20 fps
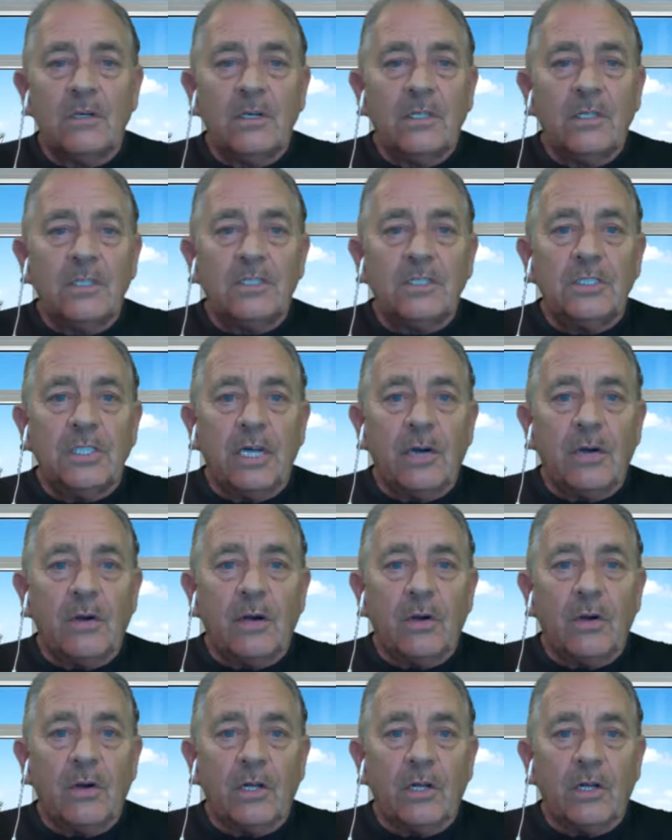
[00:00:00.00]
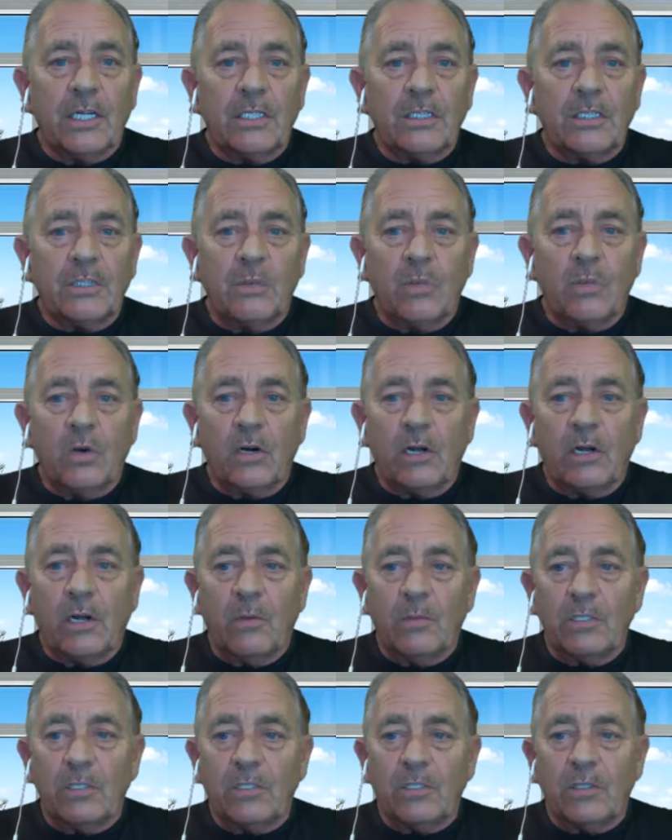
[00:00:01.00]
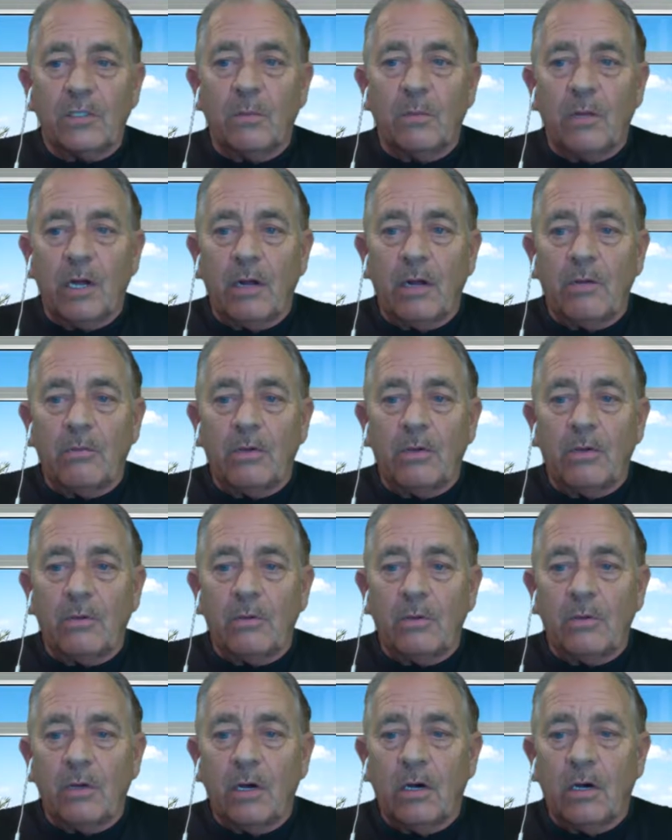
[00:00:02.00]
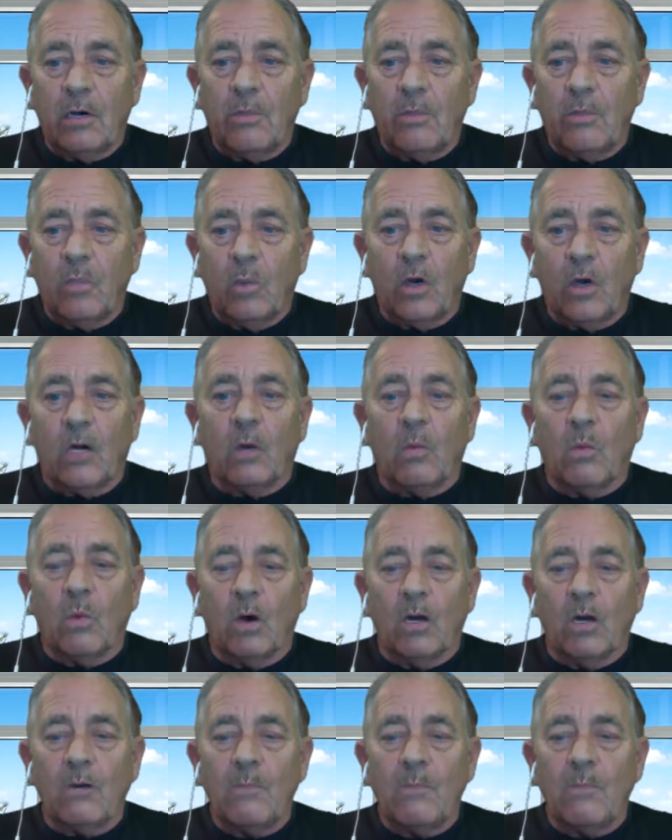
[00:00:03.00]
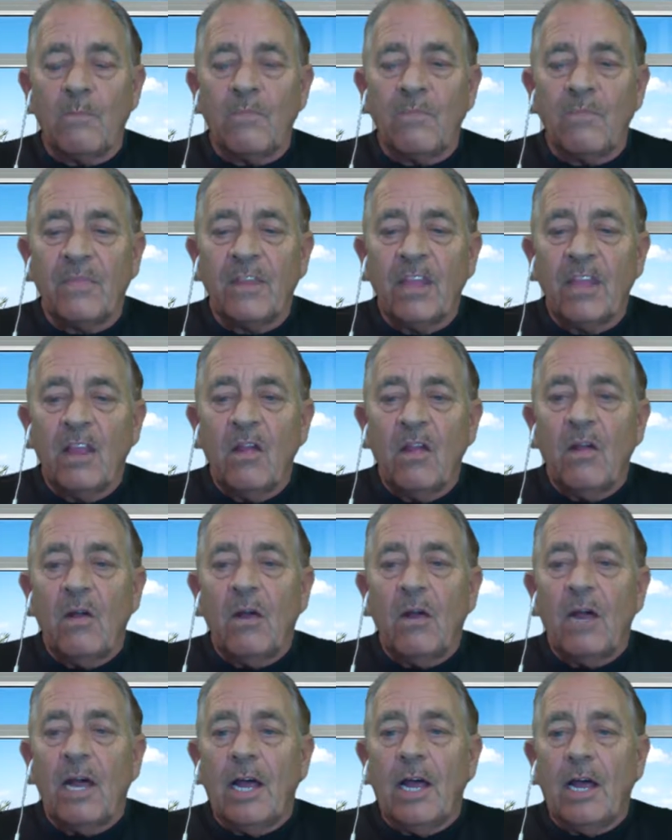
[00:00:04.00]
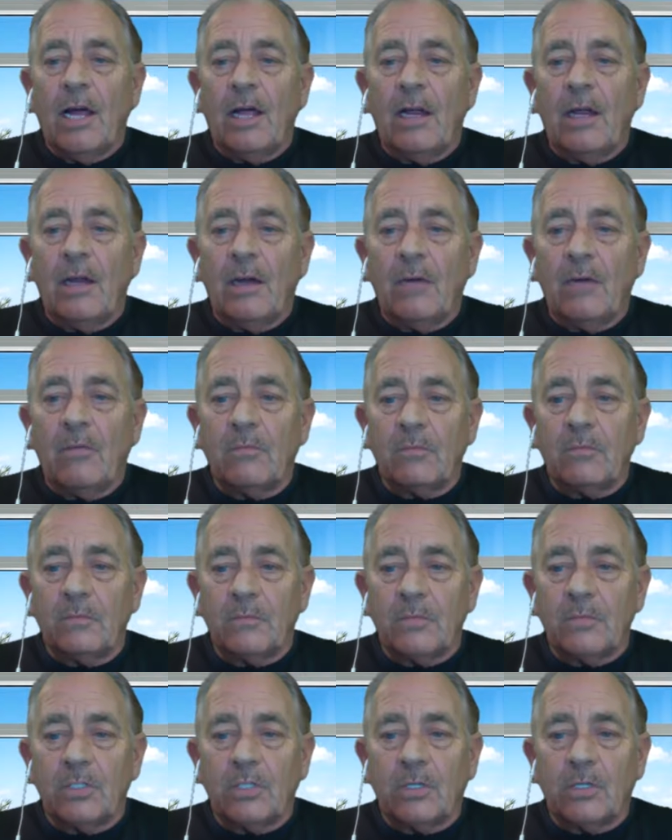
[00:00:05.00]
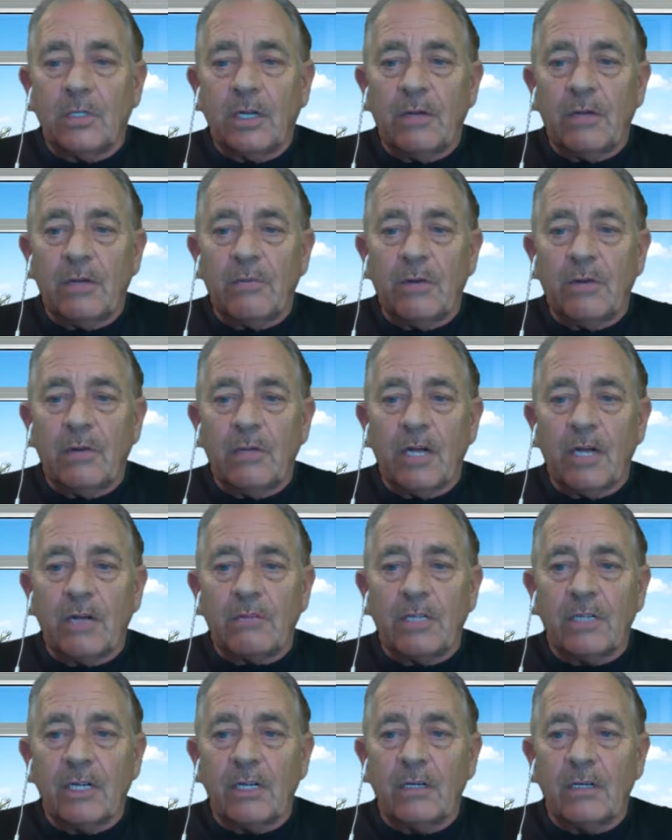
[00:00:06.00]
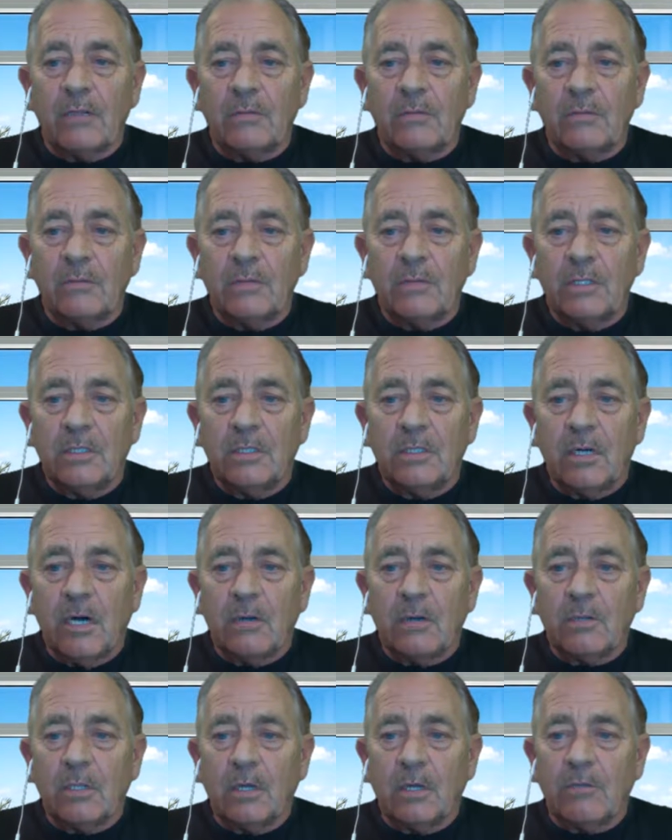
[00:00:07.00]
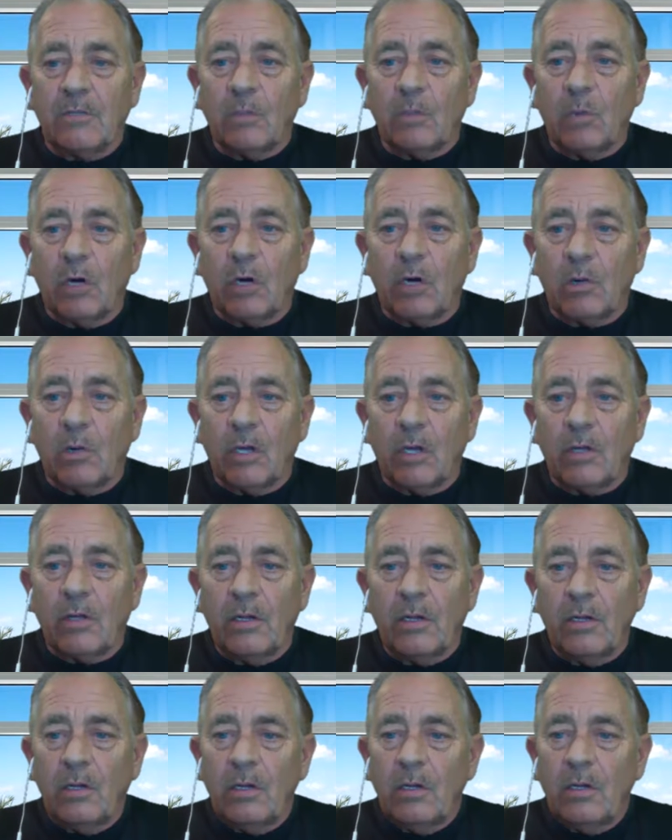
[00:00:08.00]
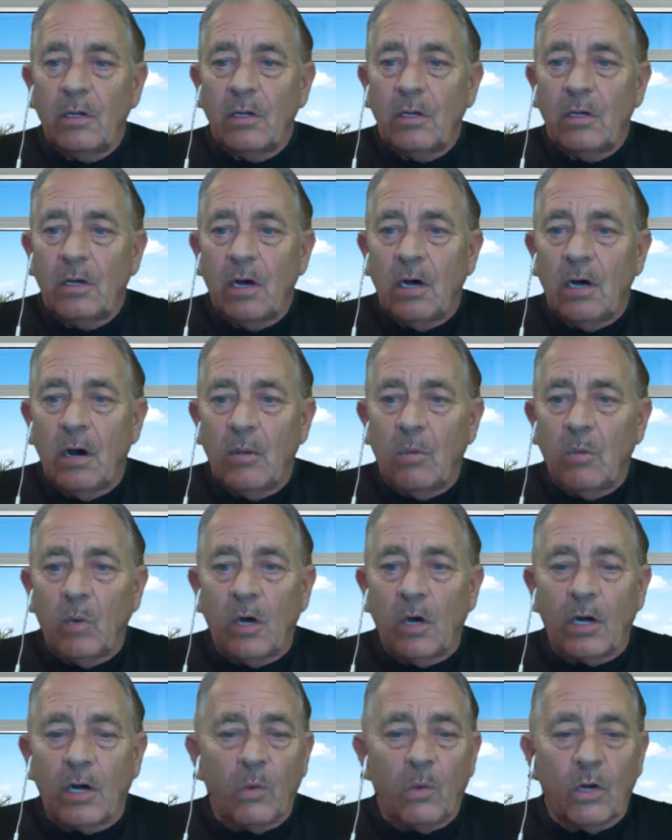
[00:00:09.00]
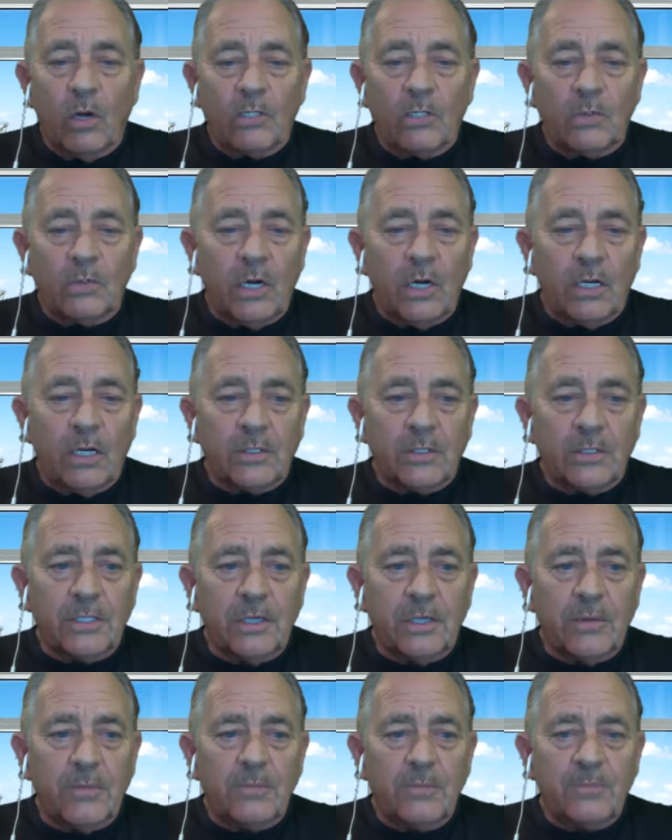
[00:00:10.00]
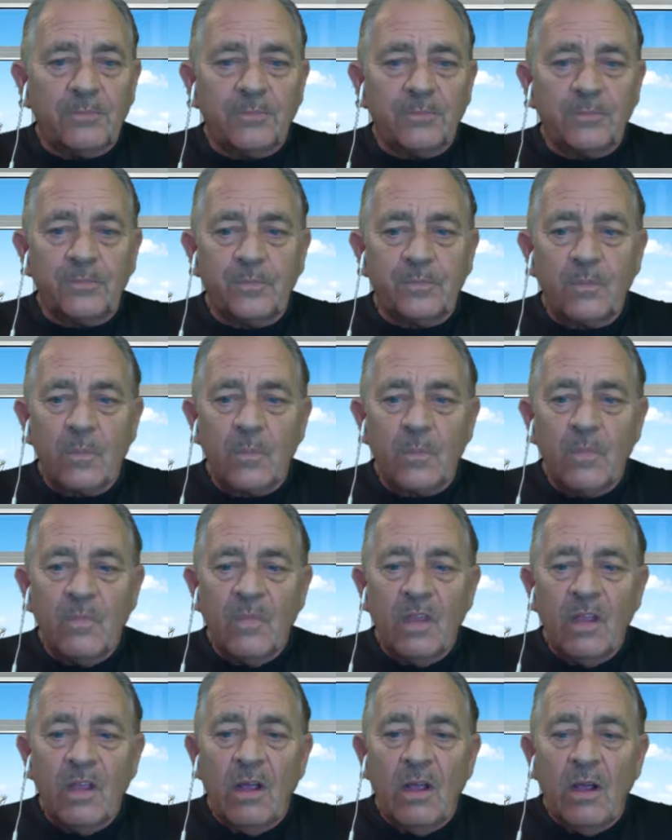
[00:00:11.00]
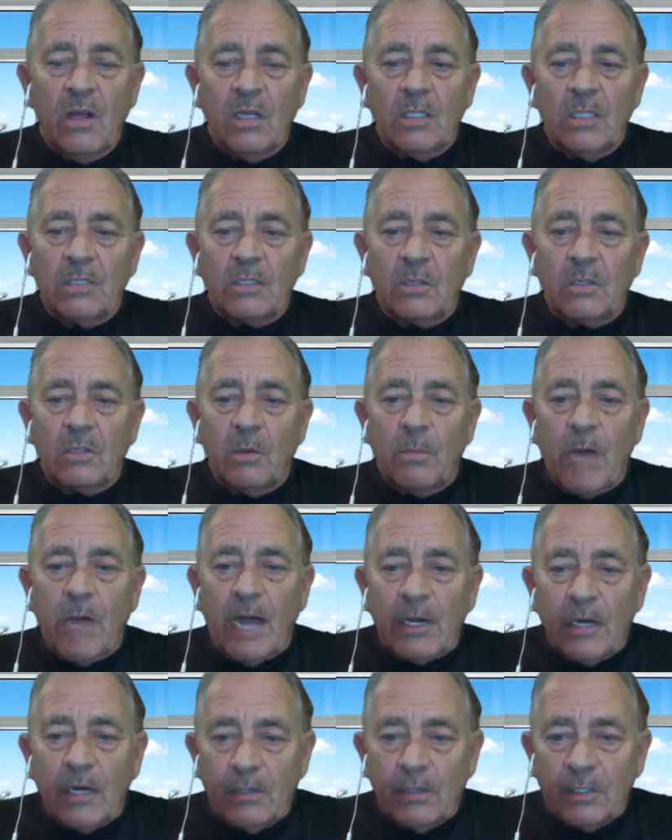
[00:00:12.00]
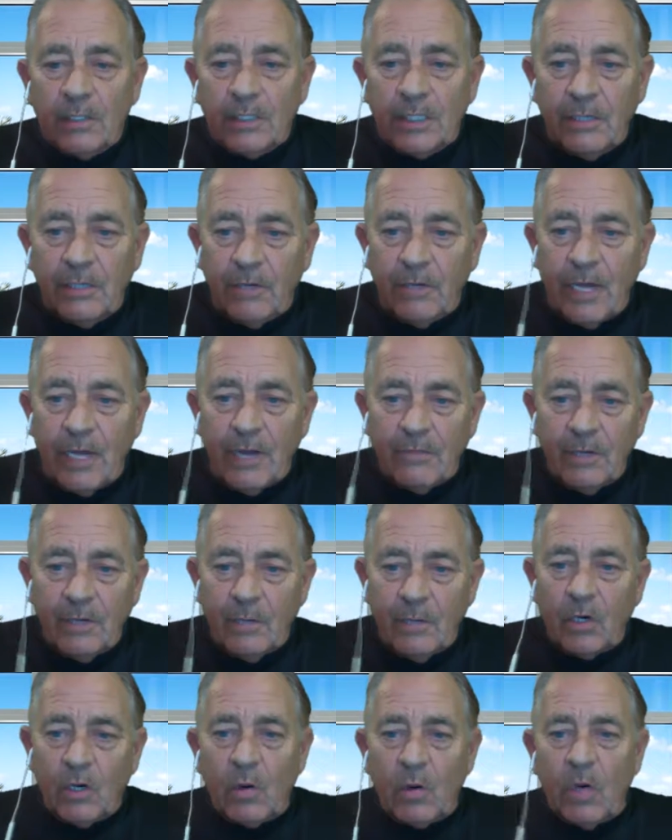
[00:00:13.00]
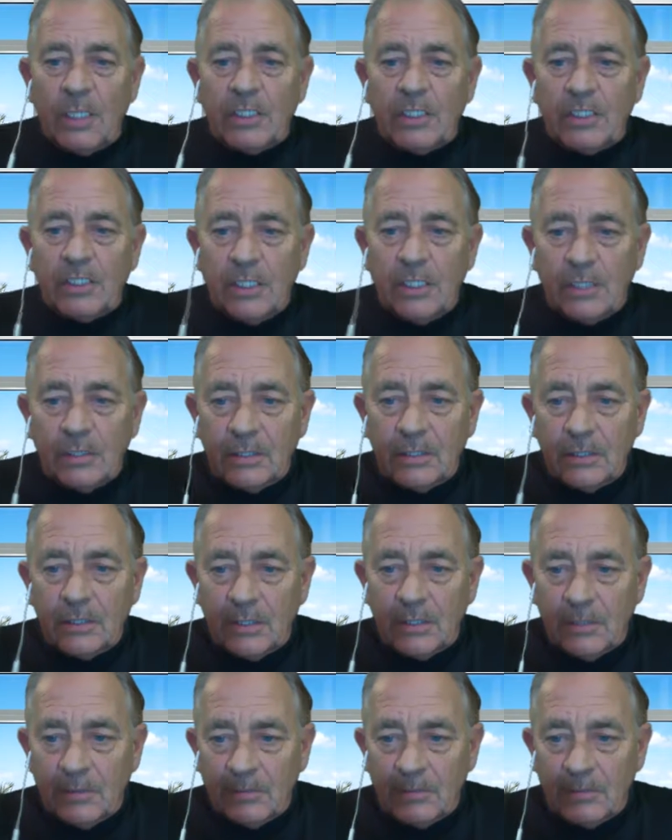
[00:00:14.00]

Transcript: sharing all this and working with so many of you one-on-one, and certainly a few left that I would love to work with one-on-one as well. So let's go back here and see if we have any more questions.